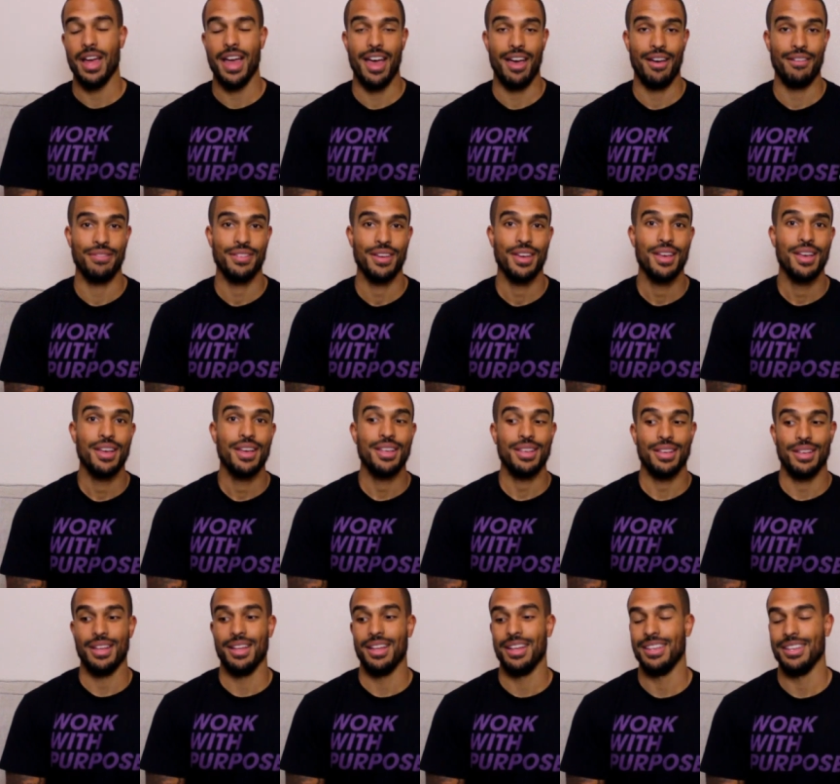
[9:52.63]
have
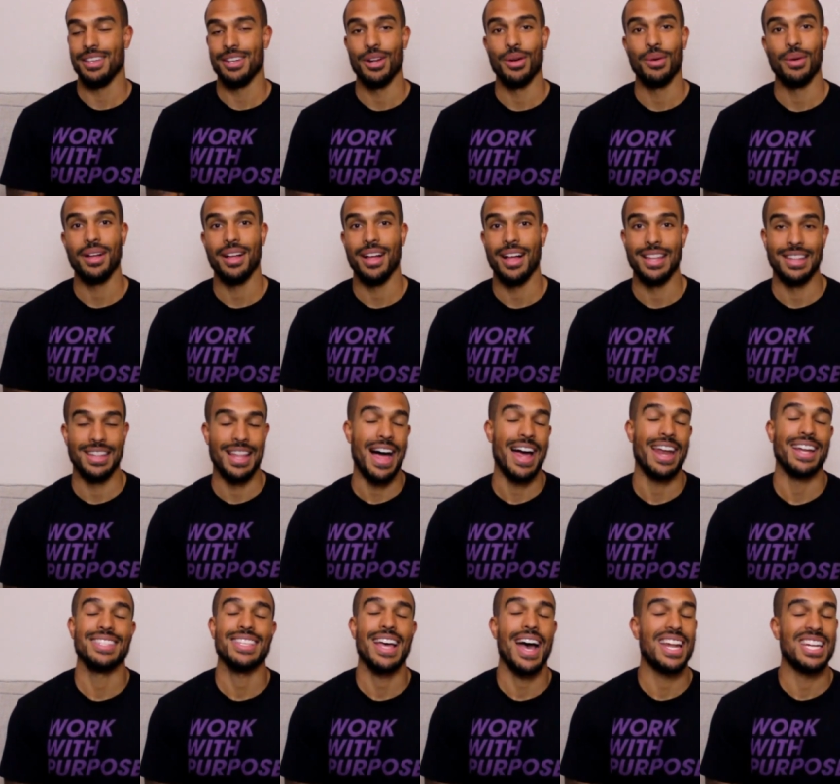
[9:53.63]
uh, you know, a
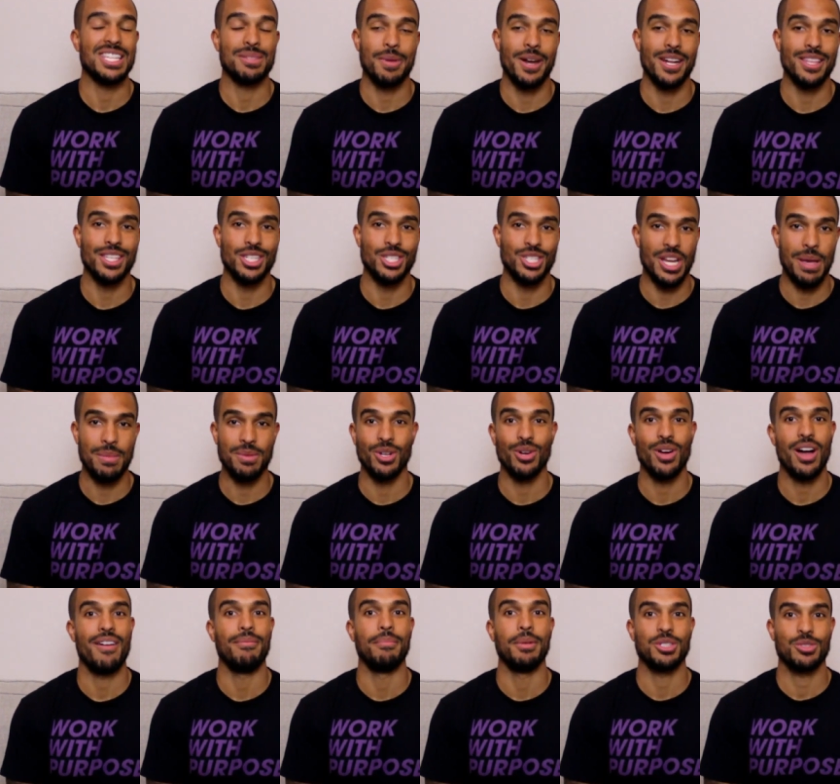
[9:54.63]
lot of time to spend at the gym. You
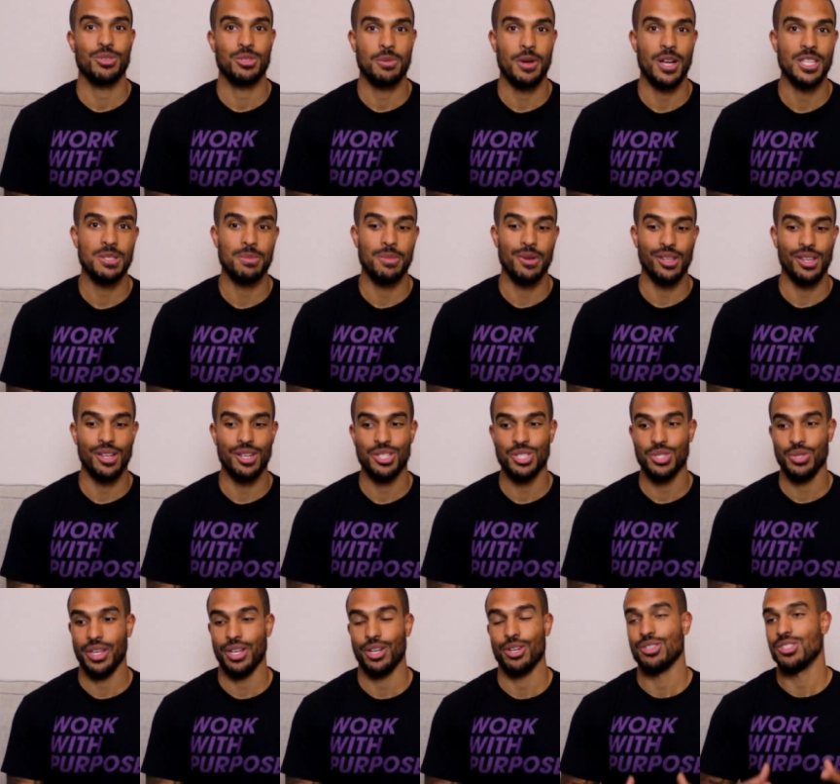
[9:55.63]
don't have much responsibility.
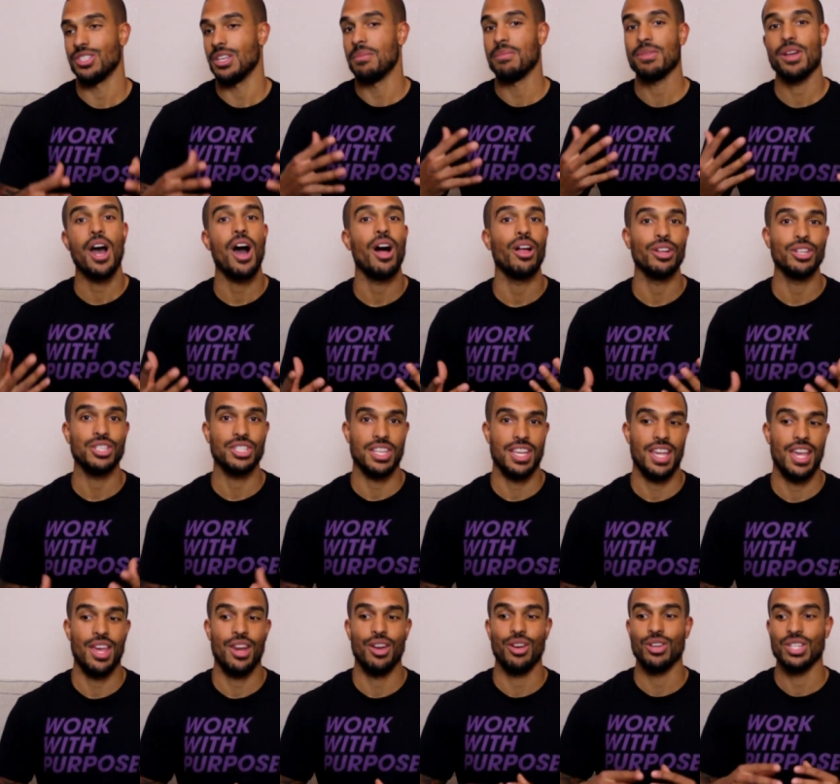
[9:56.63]
So like you're some college
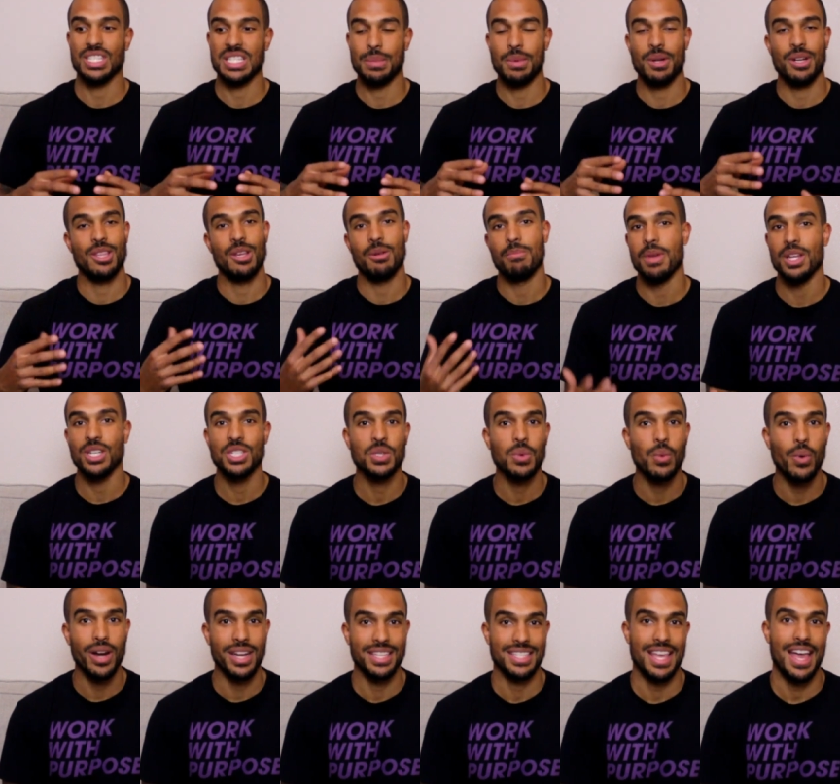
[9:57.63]
kid or you're someone in their mid
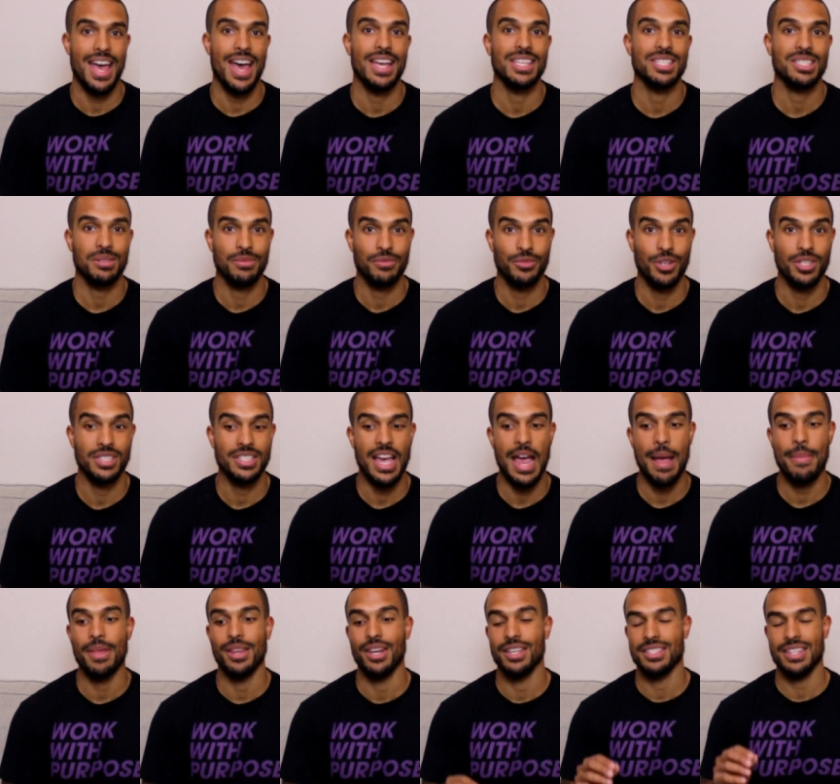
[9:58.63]
20s that has some free
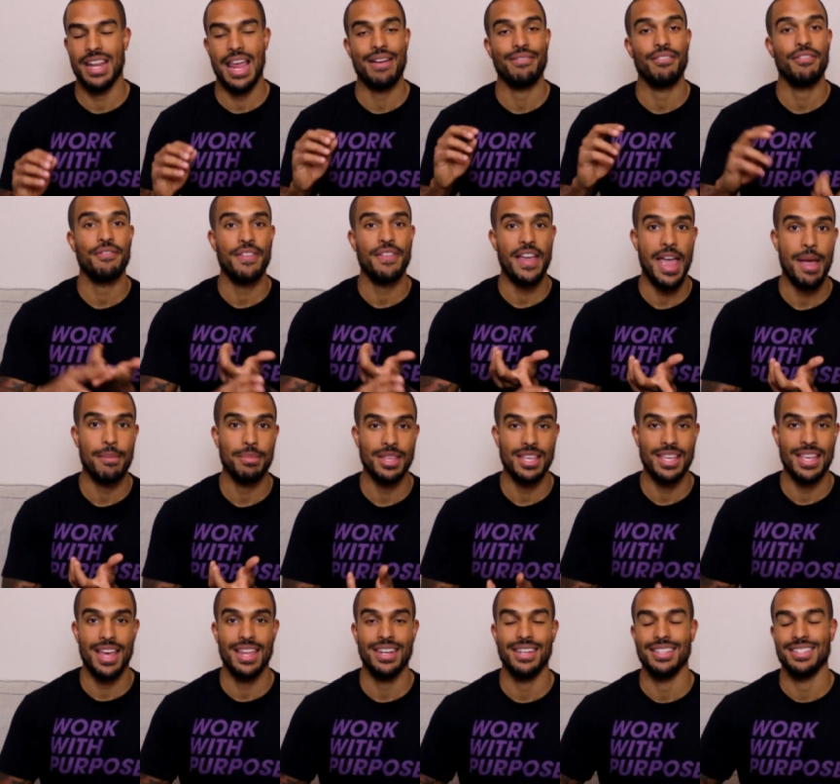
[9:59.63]
time that doesn't have a family
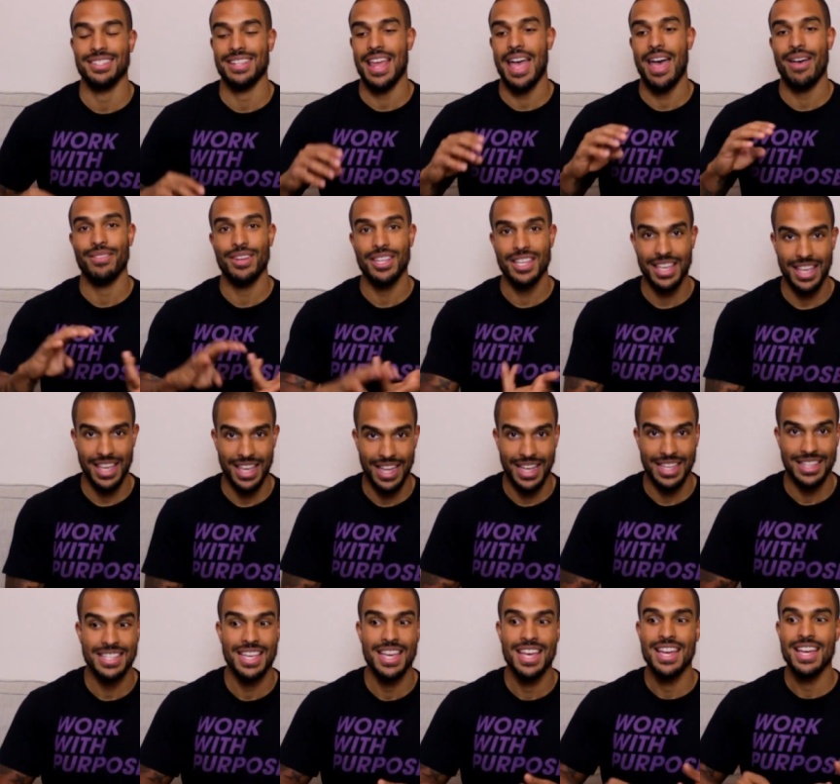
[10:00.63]
yet, doesn't have any
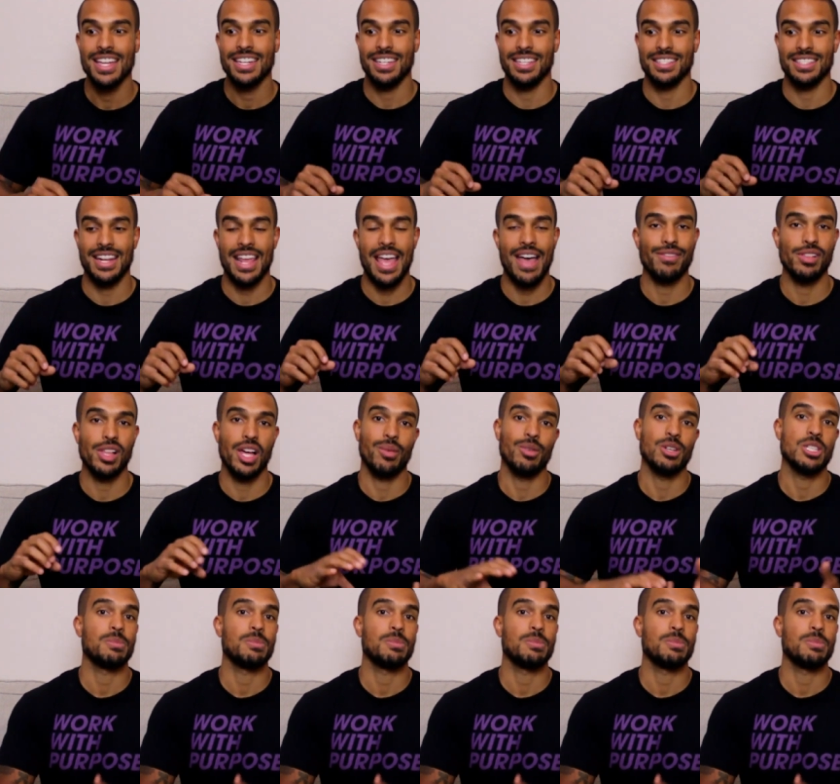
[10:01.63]
kids, doesn't have a lot of